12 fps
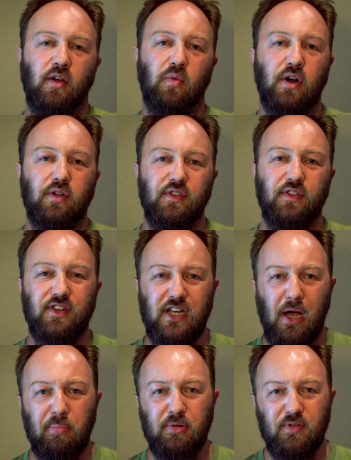Well, there's a
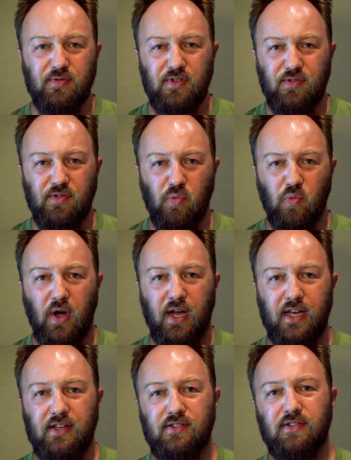couple of different
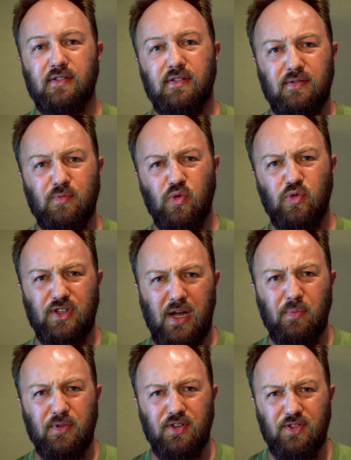ways. We'll
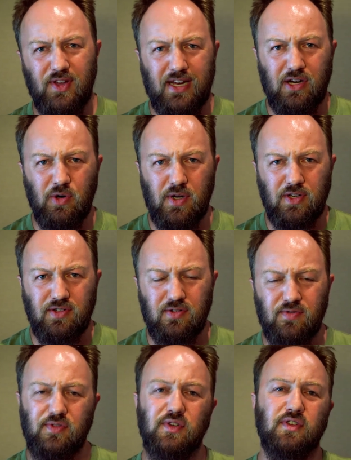start with the second
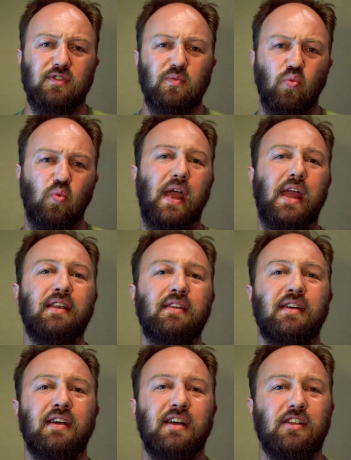question first.
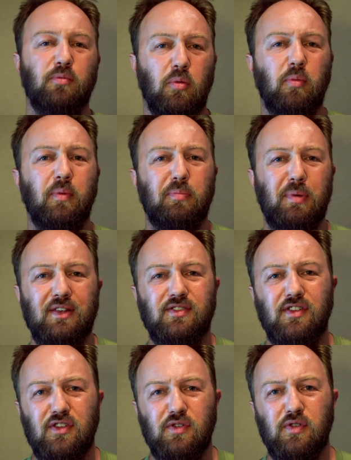When, it's probably
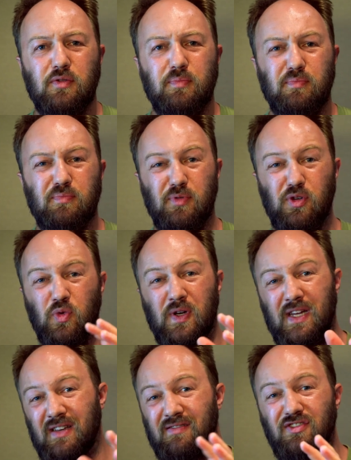best to do it
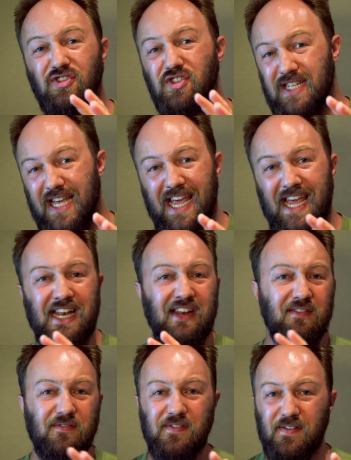between 10
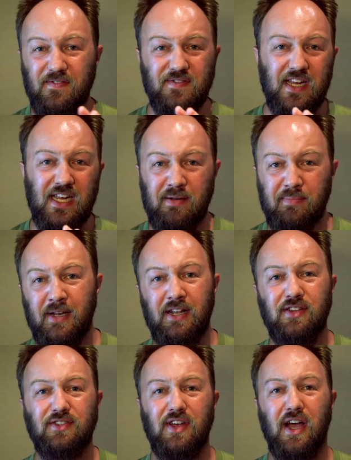and 15
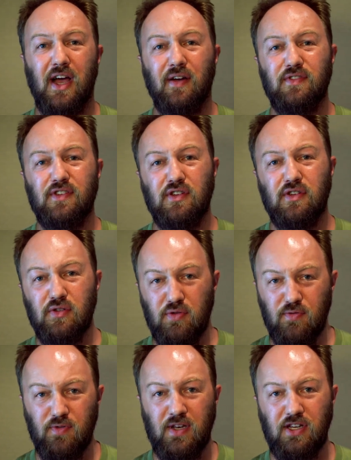minutes after you
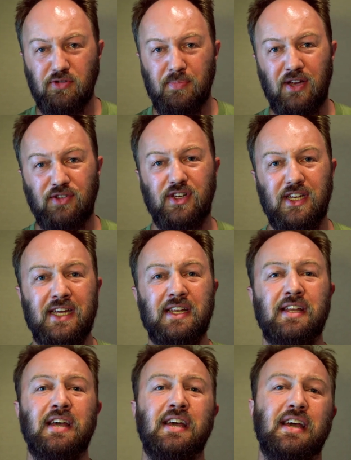finish mashing
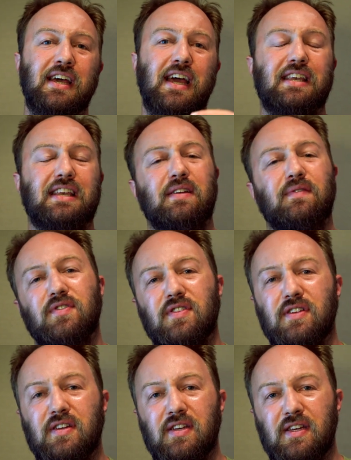in. That gives
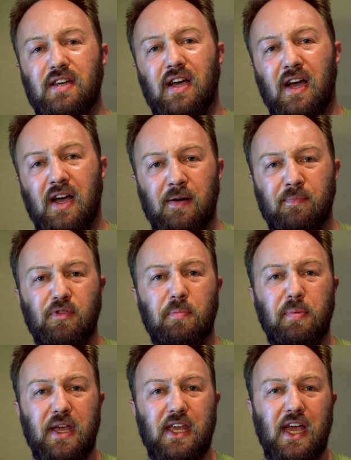the, um, the
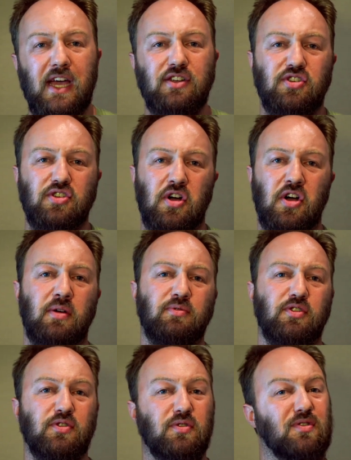pH time
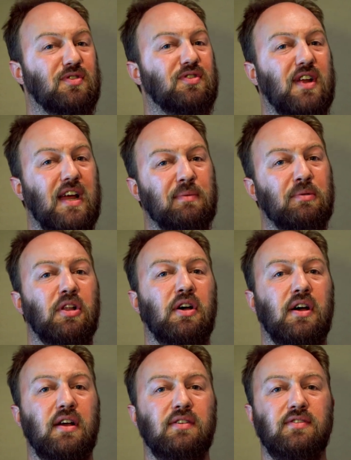to sort of
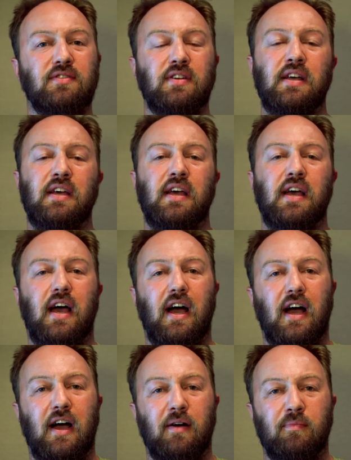stabilize
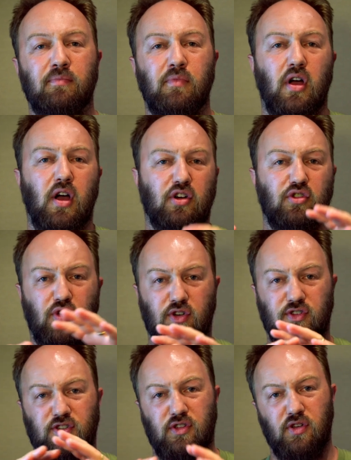um,
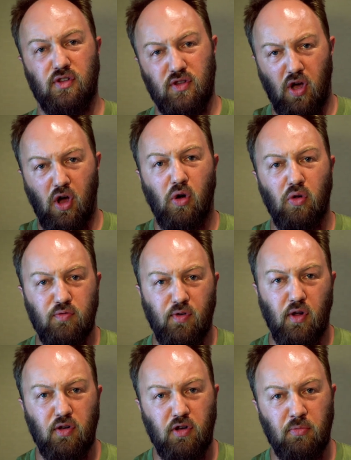across the, the whole
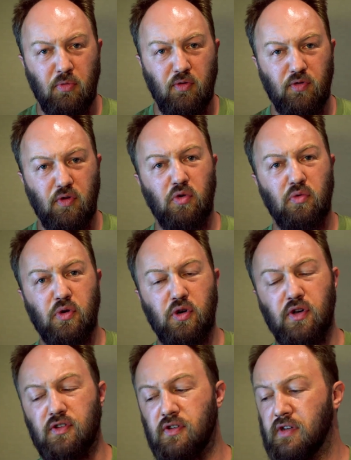volume of your
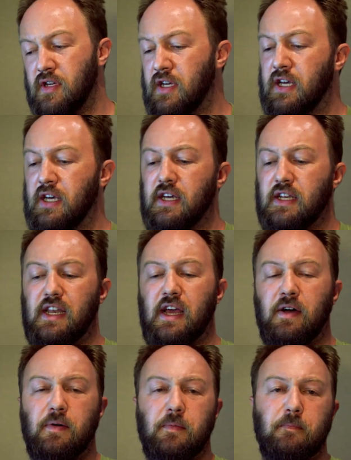wort.
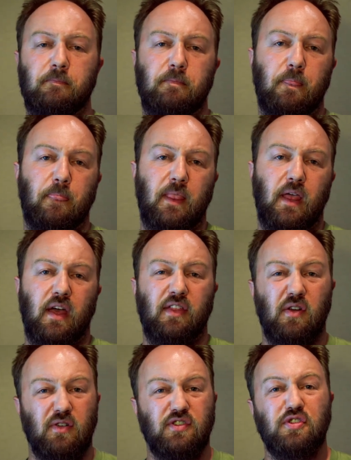Now, now uh,
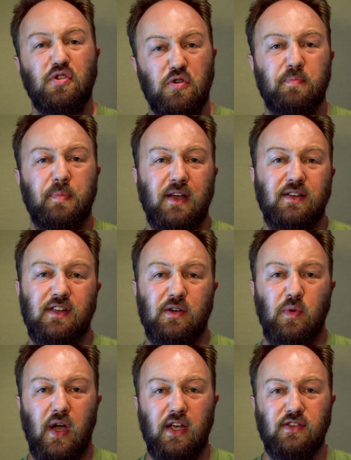there are two basic
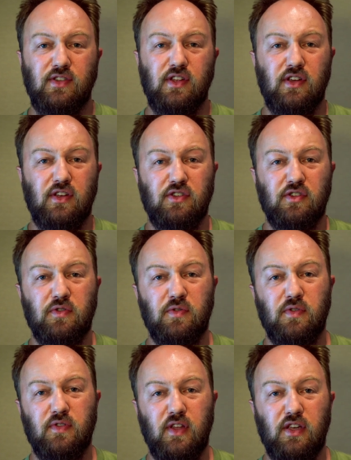ways that you can
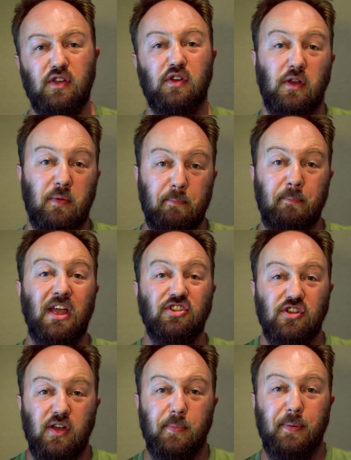do it, that you can
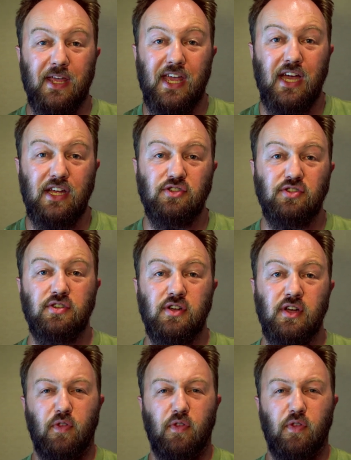measure a pH.